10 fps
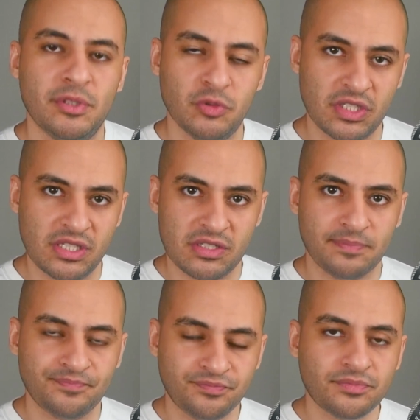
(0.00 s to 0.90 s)
blue jeans.
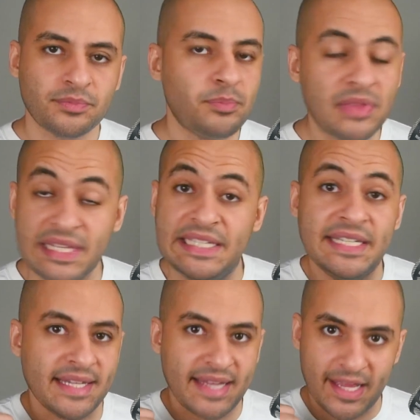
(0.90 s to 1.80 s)
He
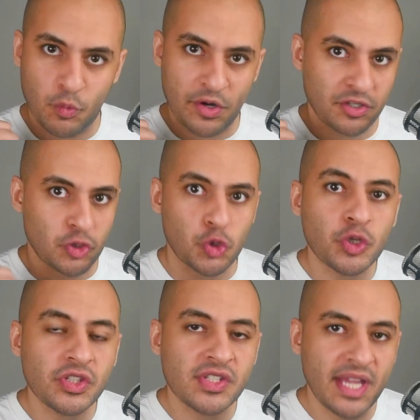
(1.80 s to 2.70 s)
didn't like wearing
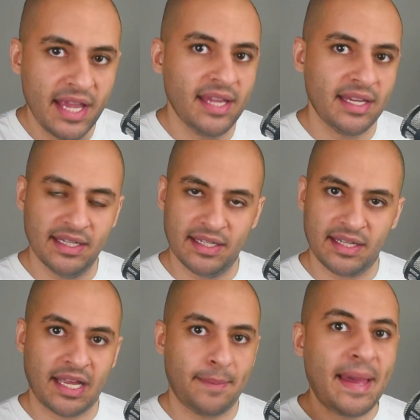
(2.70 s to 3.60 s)
shorts. He
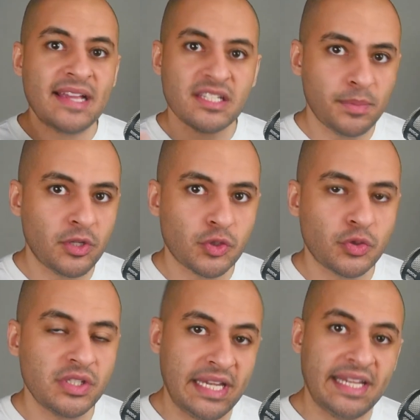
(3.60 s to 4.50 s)
didn't like basketball
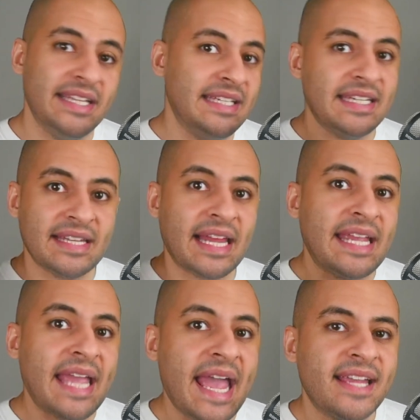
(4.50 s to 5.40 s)
shorts. He didn't
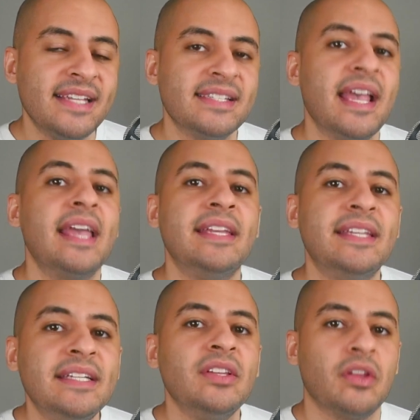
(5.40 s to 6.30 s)
like khakis.
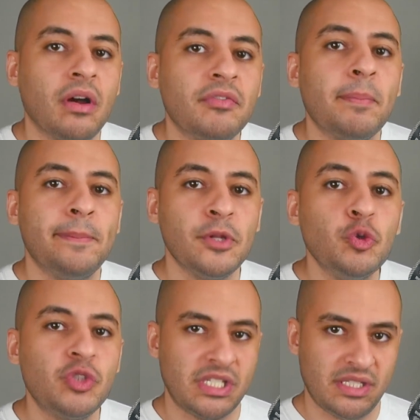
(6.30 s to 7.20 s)
He loved
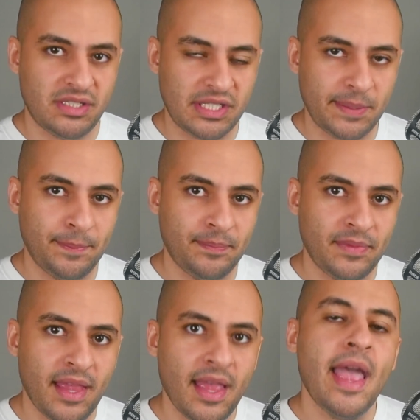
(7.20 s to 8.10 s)
blue jeans.
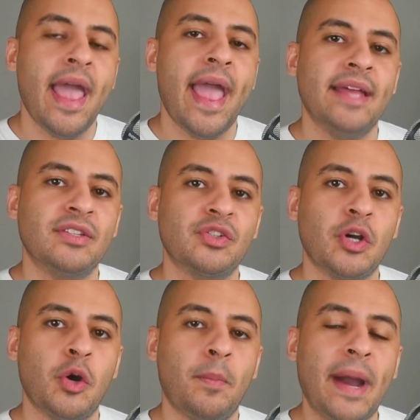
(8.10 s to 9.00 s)
And
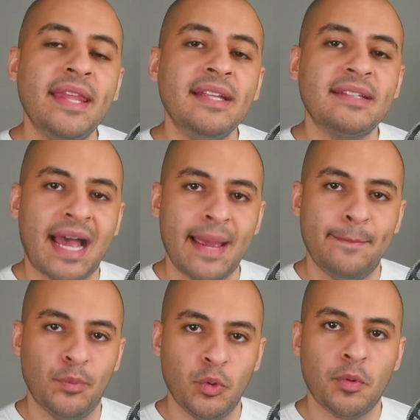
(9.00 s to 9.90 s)
so by the
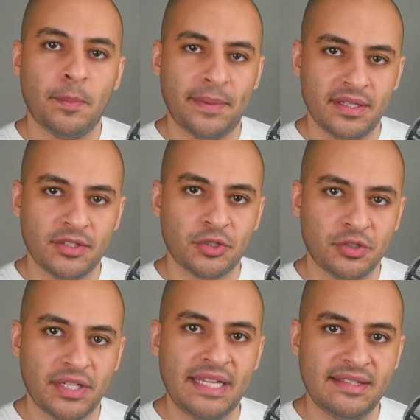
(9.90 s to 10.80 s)
time Boomer Bill
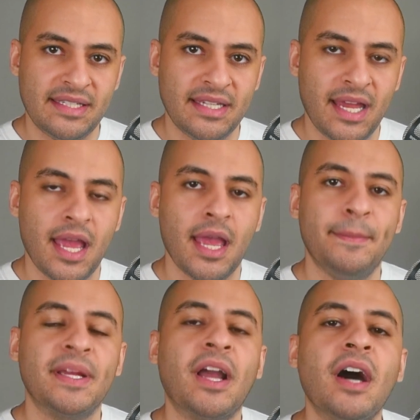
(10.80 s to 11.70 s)
turned 18,
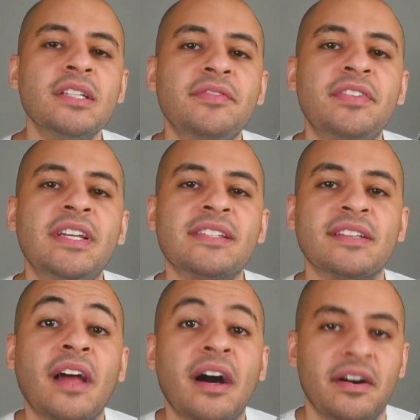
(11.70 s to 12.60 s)
because of his
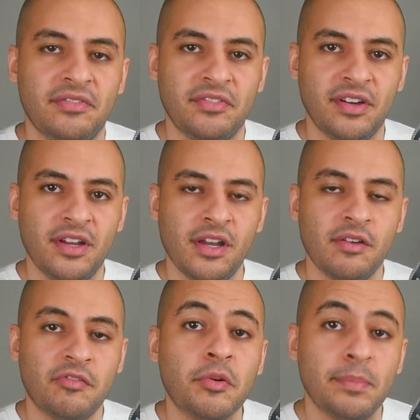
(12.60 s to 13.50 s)
love
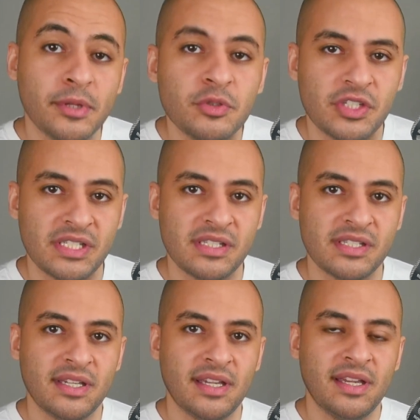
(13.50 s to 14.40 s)
for blue
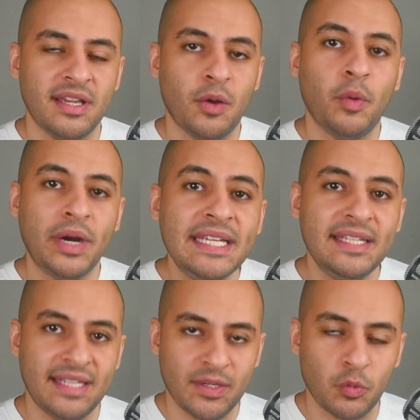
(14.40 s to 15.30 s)
jeans, what he
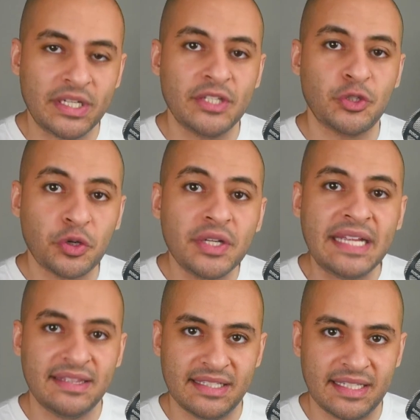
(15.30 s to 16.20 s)
did when he turned
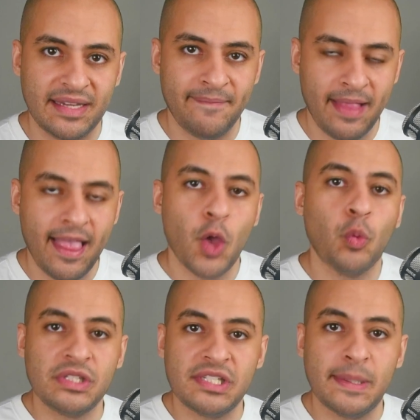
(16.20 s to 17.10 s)
18
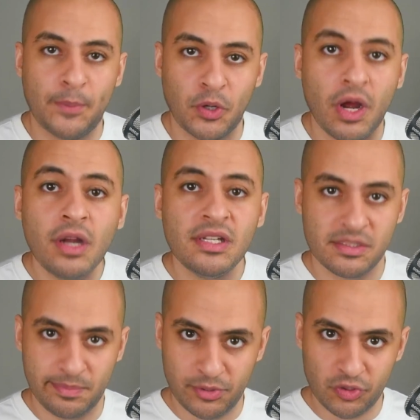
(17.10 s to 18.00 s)
was he put on
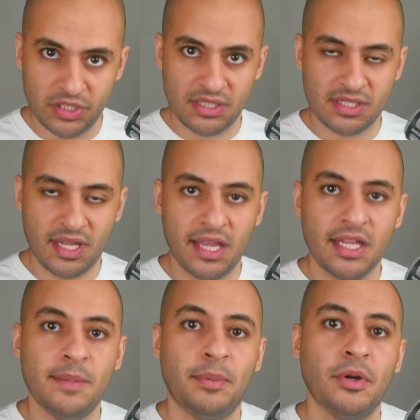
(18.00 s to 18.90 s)
his blue jeans,
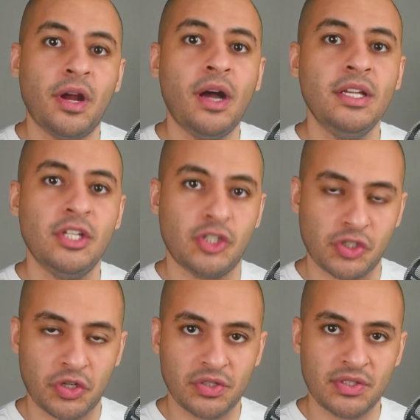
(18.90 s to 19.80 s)
he put on his
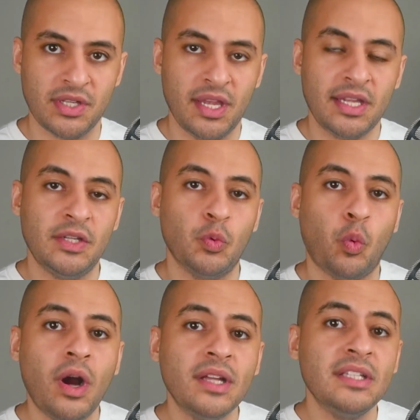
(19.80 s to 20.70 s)
shirt, he
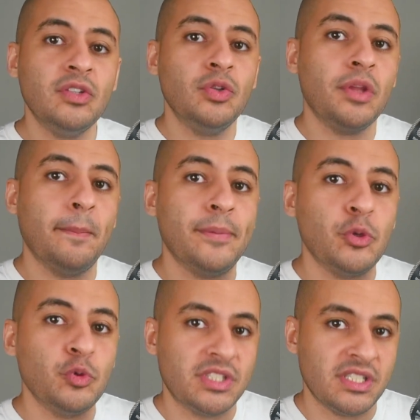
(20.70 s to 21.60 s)
walked into the
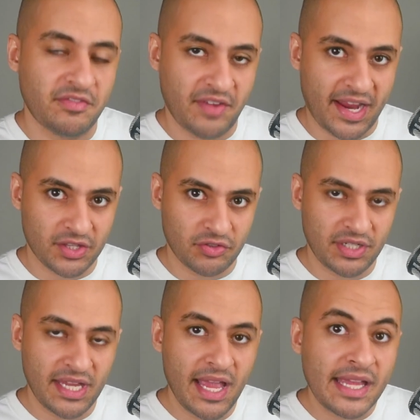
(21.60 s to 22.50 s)
blue jean
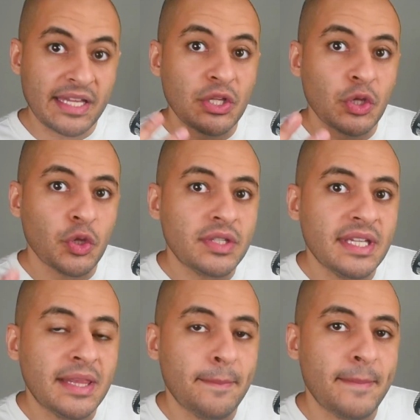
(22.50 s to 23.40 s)
factory, he looked
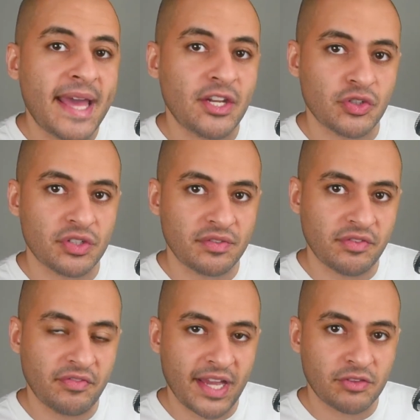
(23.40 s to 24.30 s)
at the manager of
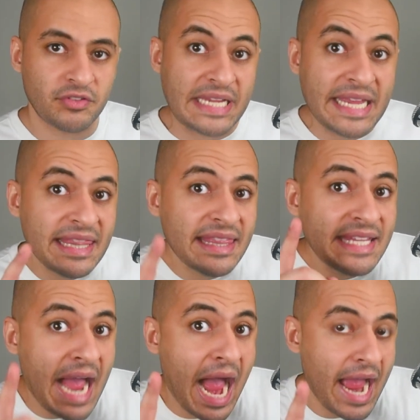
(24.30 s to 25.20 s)
the factory in
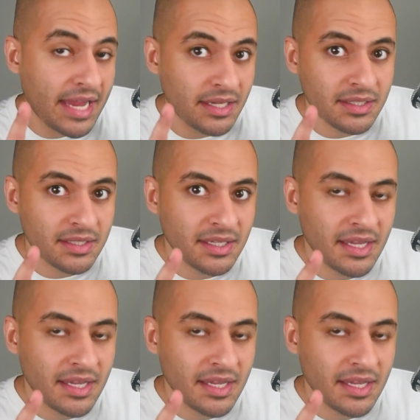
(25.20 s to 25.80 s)
the eye,